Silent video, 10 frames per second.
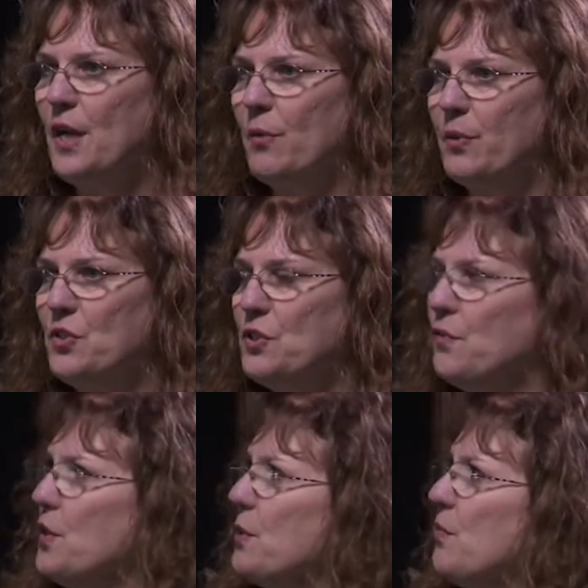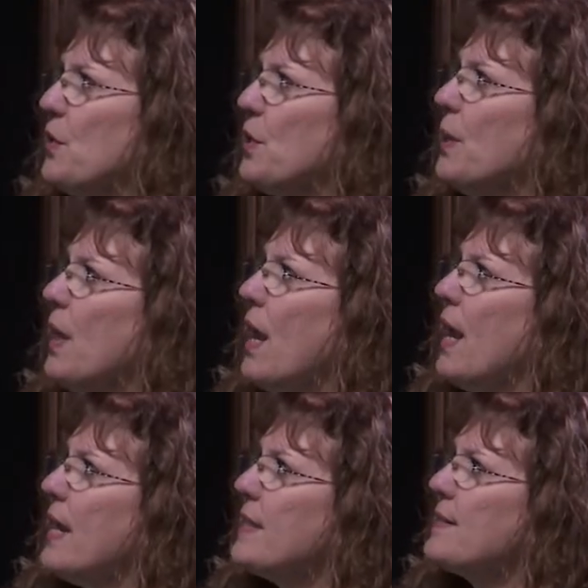talk with just a few of you,
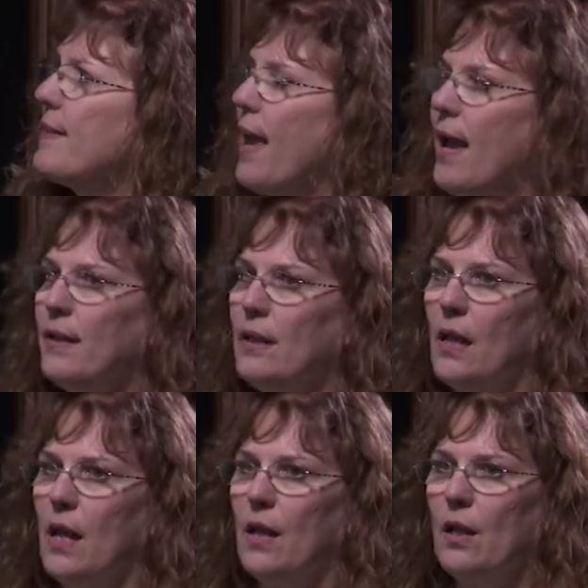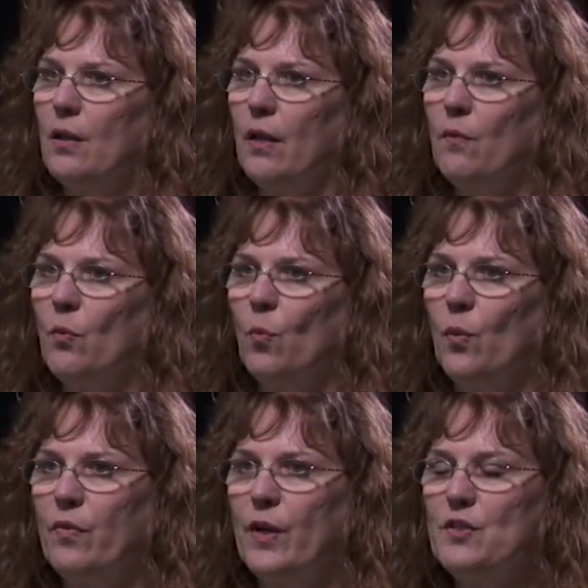is that
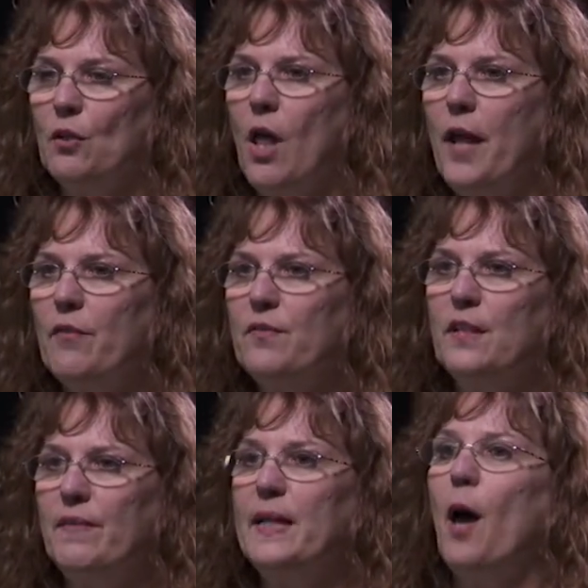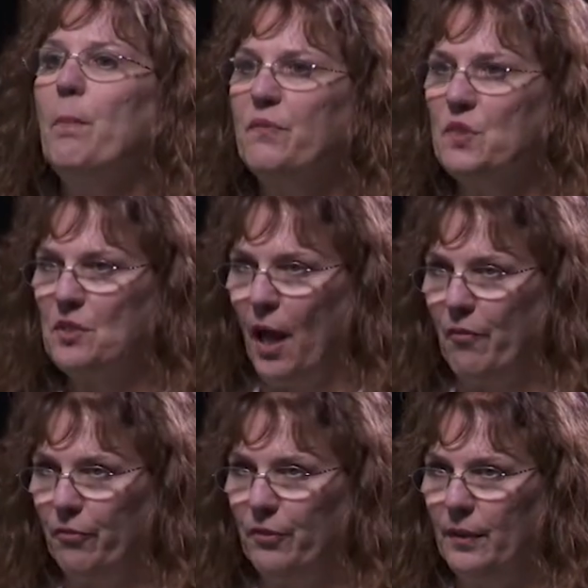there's a lot of giving up of
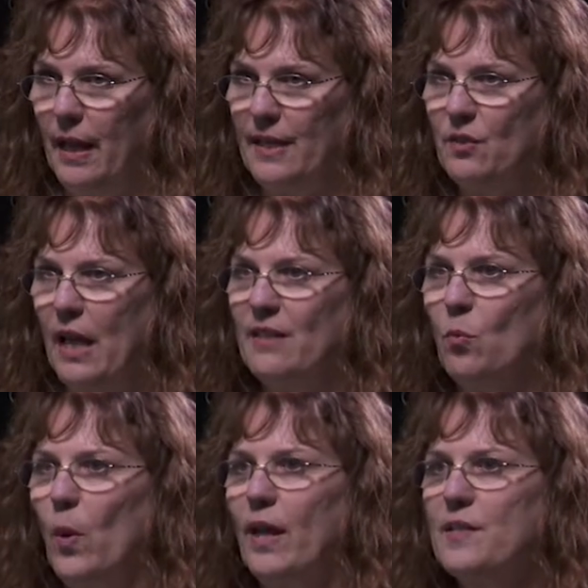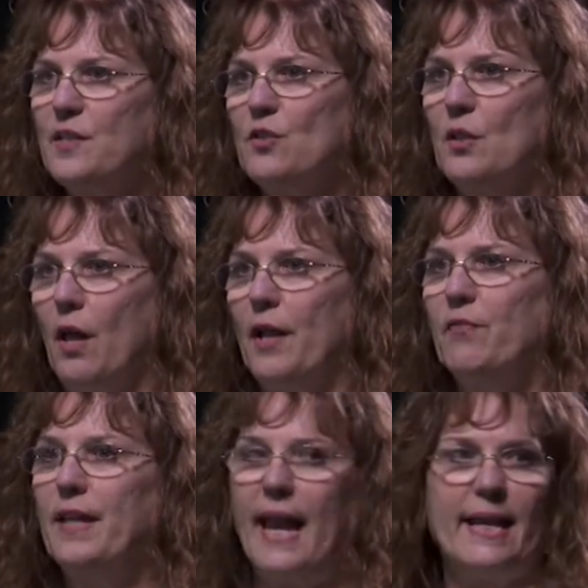stuff as well as there's a lot
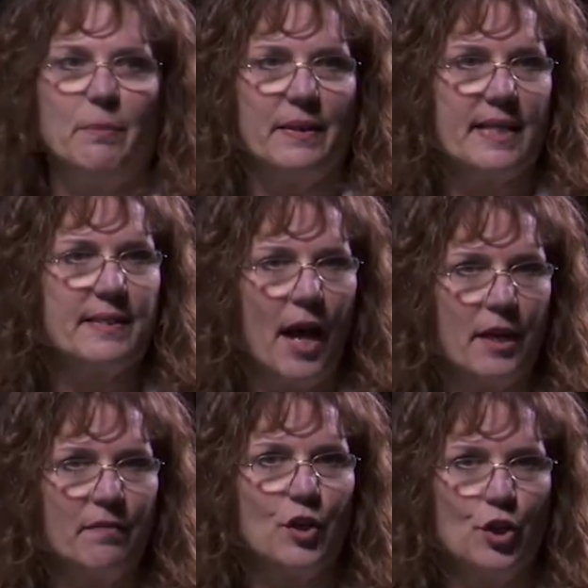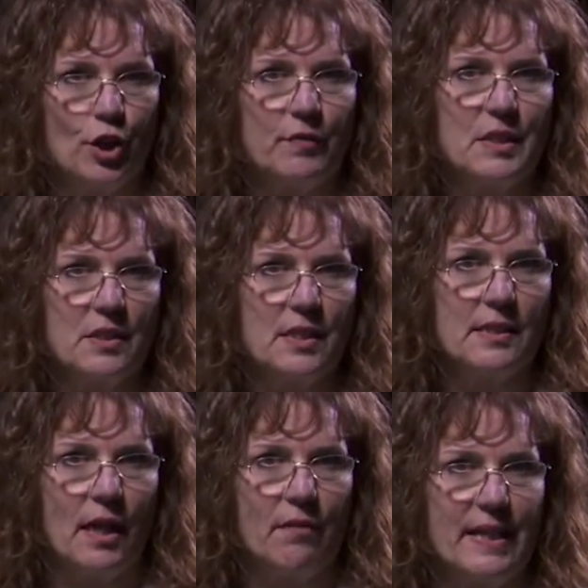of gain. But that's kind of the
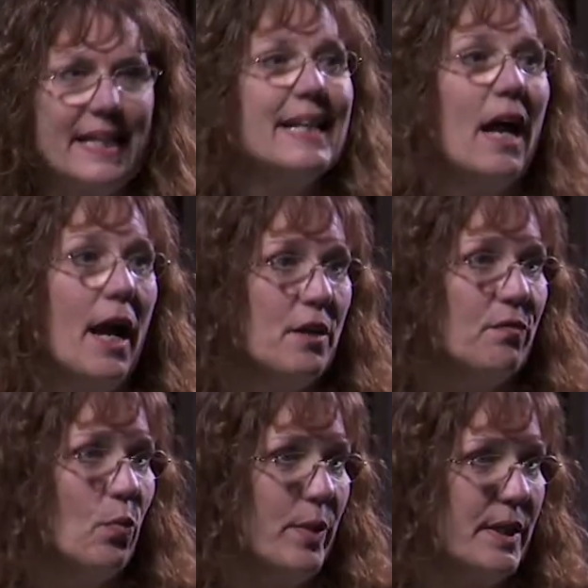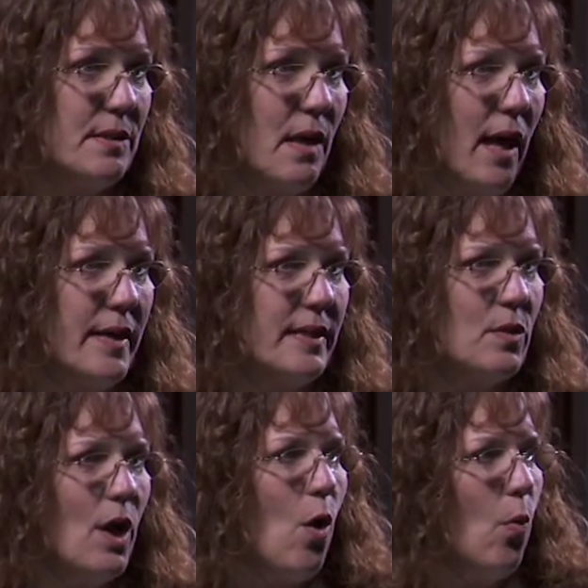nervousness of any kind of a redesign is,
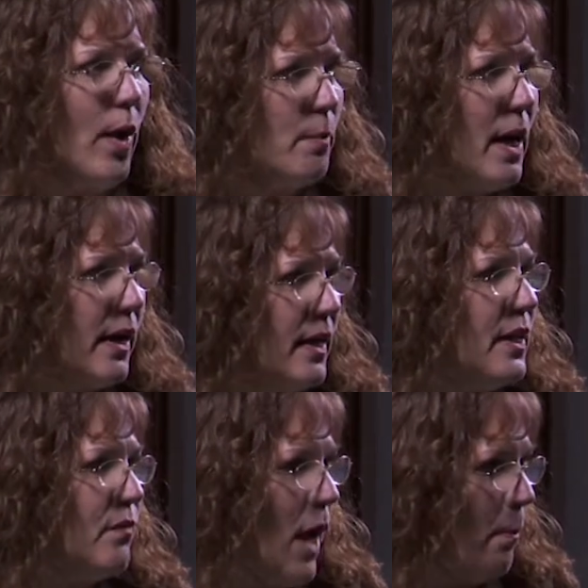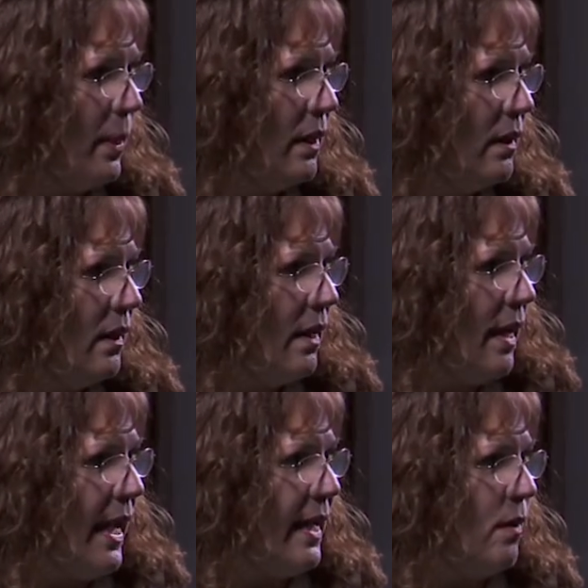what am I going to give up?
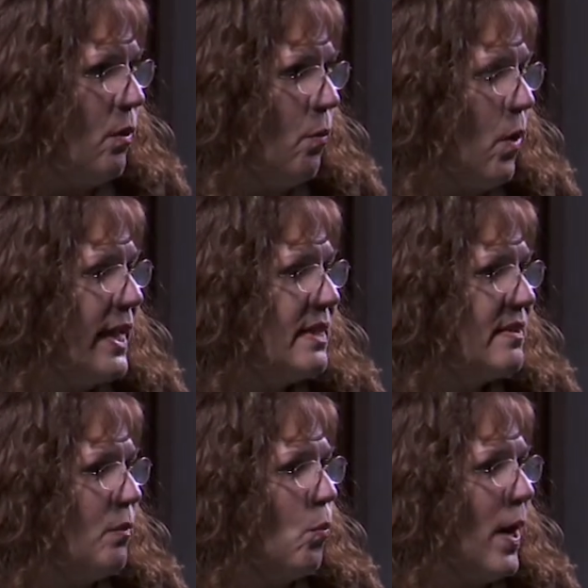And what is